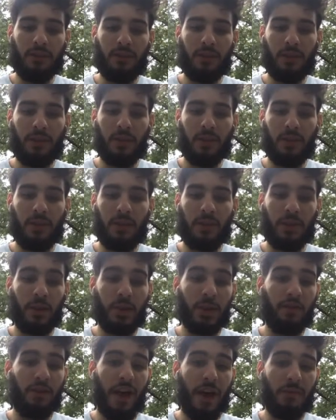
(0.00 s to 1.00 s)
from the field,
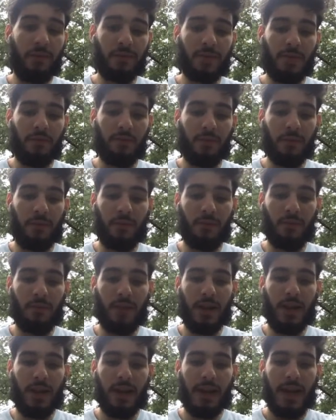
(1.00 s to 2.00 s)
35% from
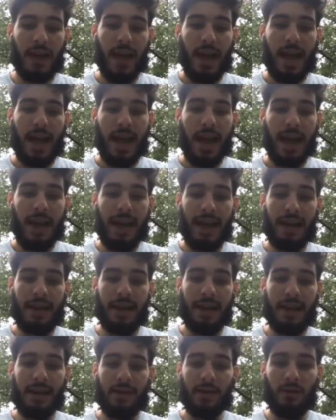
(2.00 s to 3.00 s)
three,
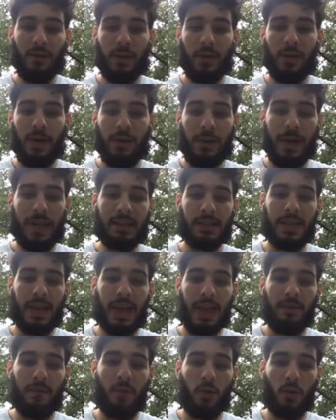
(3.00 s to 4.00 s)
and 3 rebounds a
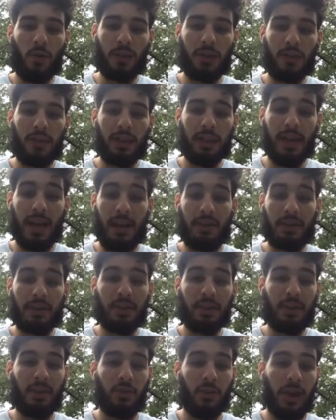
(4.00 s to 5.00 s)
game, 4 assists a game, a
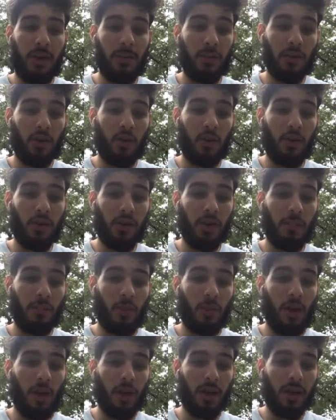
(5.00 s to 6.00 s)
steal a game, a little under a
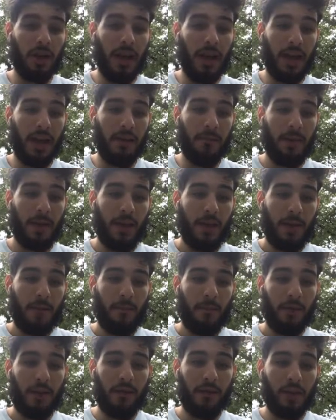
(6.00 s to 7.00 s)
block a game.
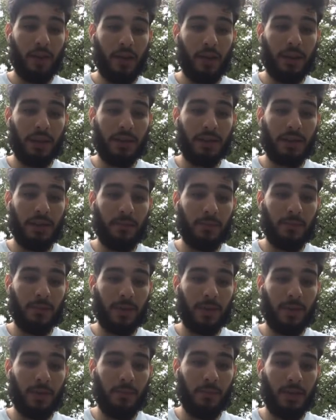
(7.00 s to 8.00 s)
But if you look at his numbers
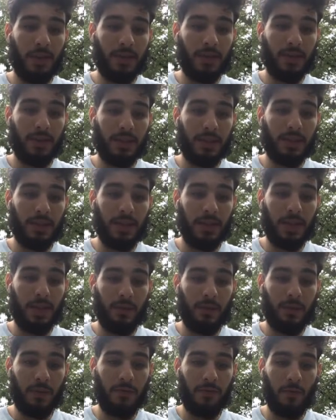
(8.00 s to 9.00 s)
on the Pistons the
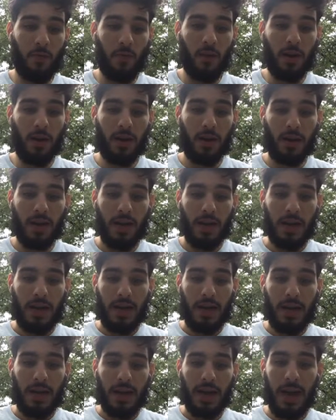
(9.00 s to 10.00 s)
year before,
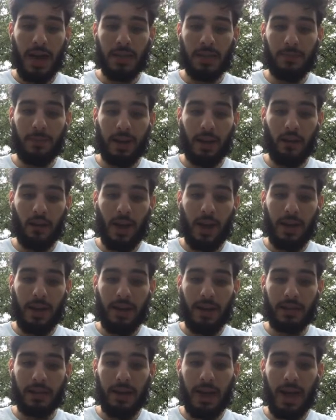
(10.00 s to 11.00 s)
it hasn't been great.
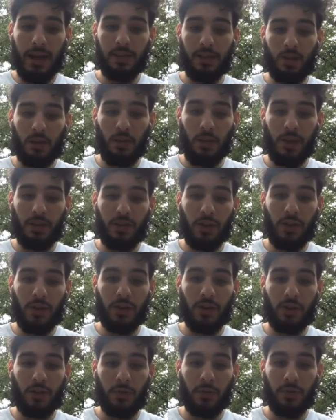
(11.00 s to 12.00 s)
He's a guy who's a career
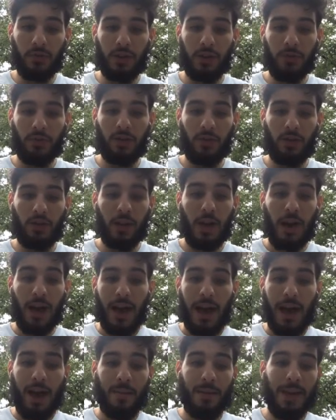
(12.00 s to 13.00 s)
32% shooter.
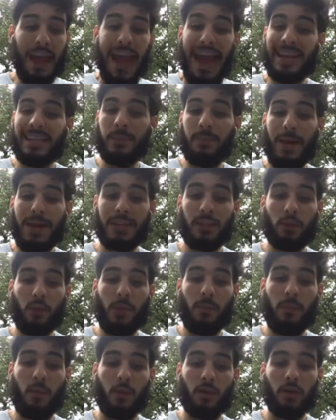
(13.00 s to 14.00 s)
I mean, he had his best
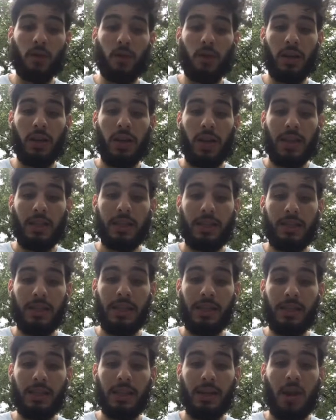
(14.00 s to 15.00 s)
three-point shooting
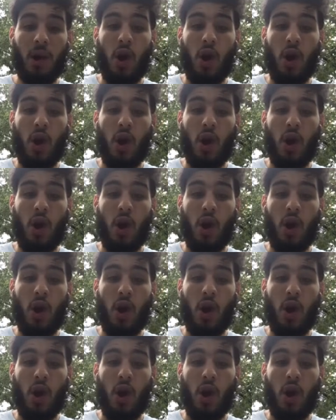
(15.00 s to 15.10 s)
season